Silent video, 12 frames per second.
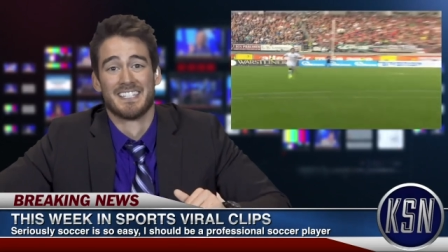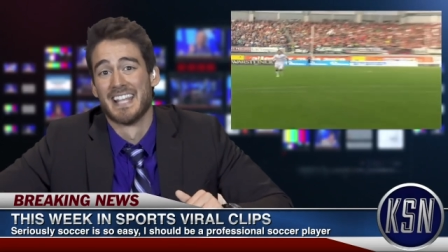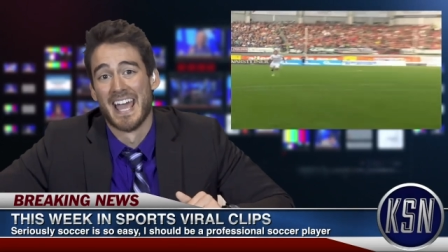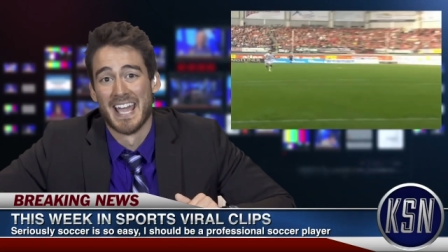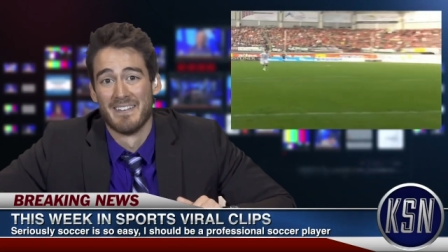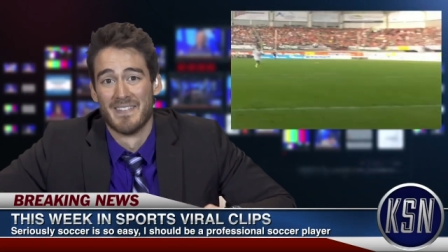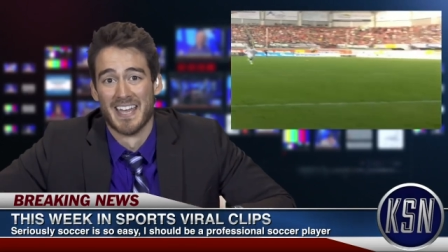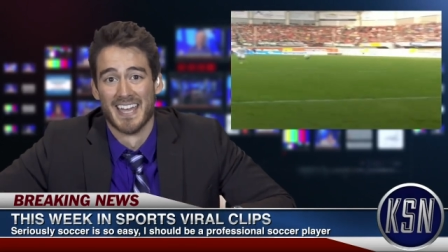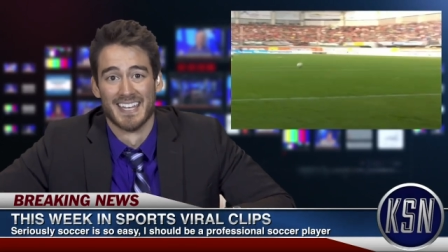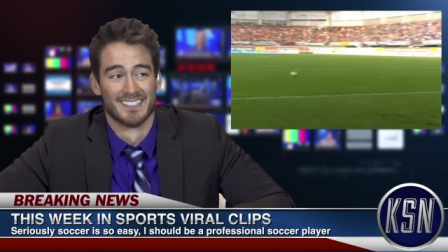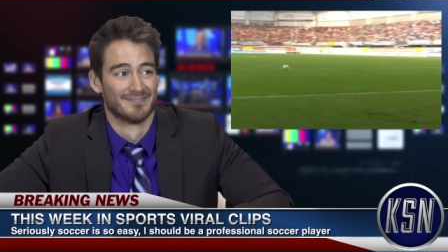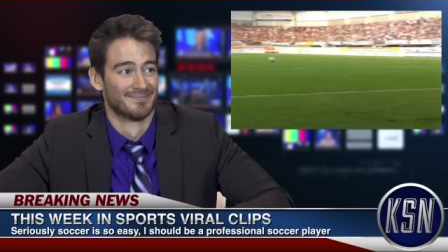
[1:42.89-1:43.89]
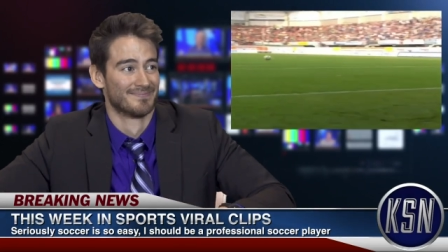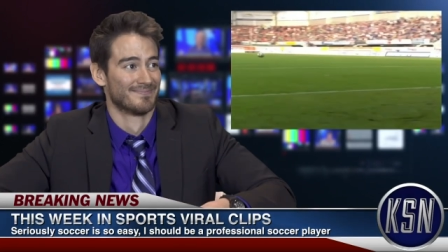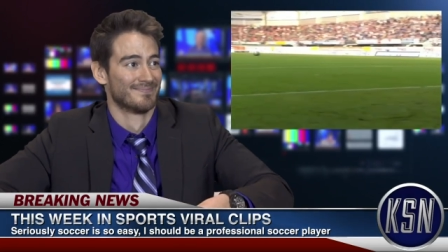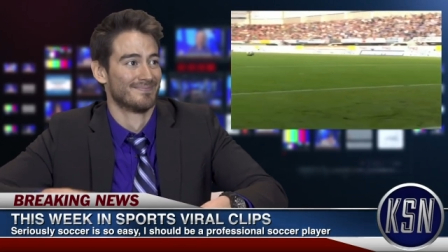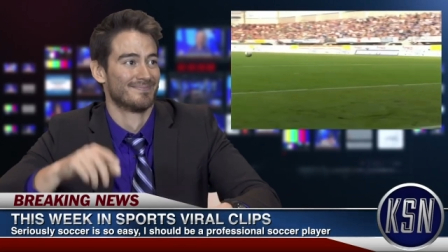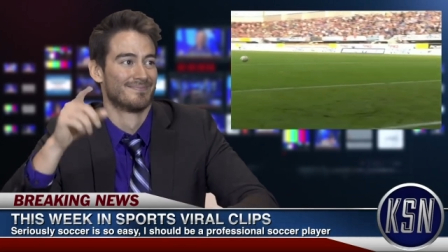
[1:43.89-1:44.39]
save it.
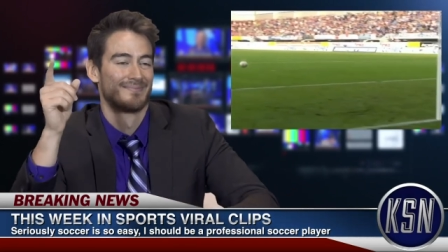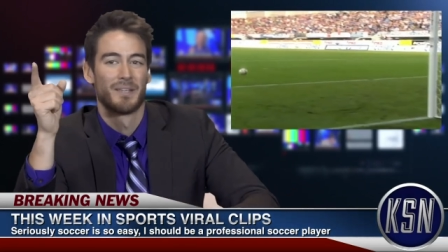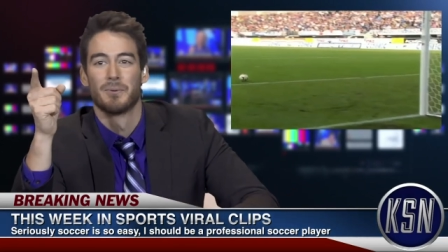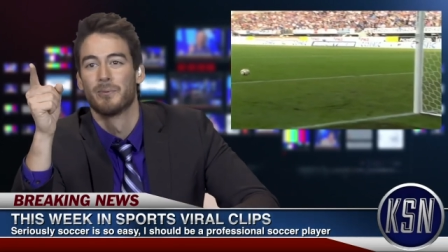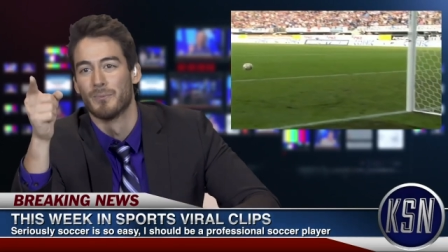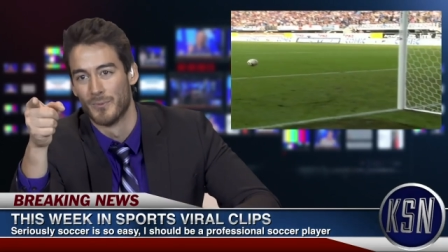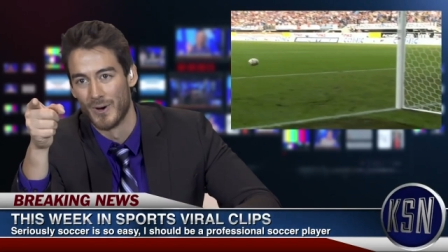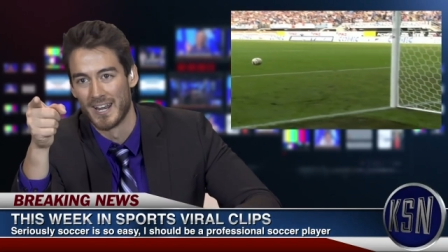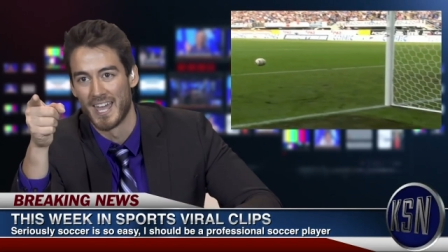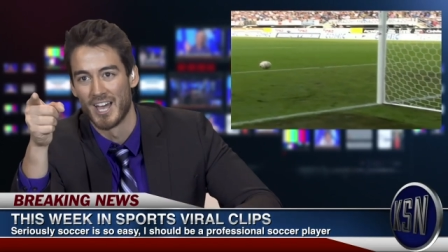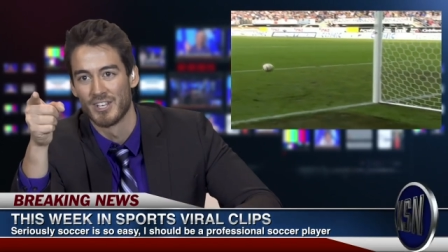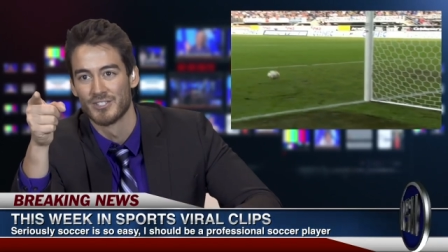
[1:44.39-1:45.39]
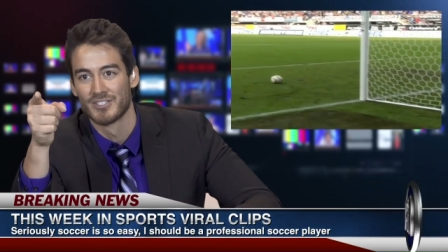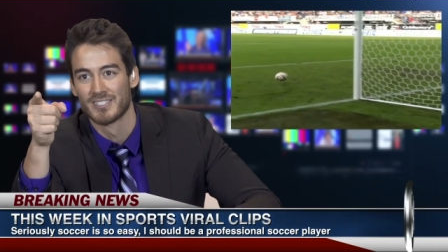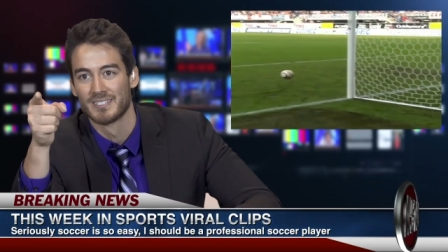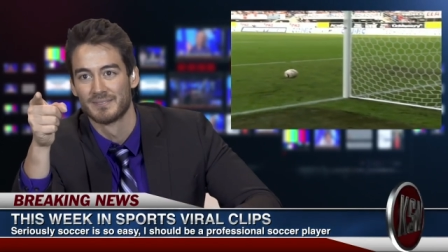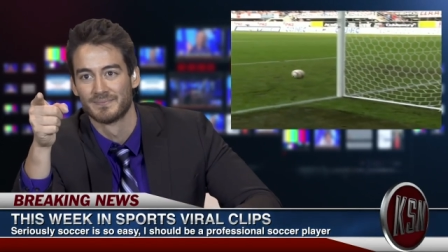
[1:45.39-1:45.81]
What else?